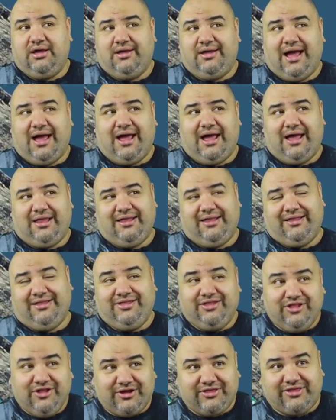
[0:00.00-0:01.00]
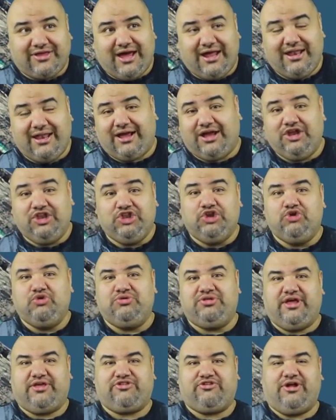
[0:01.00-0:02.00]
uh, it looks kind of like a new
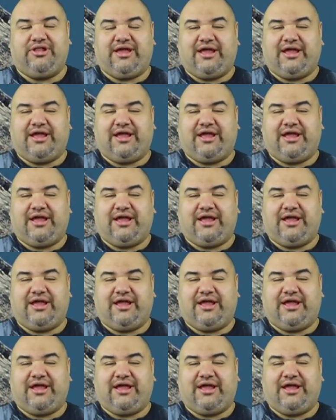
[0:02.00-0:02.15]
Death Star.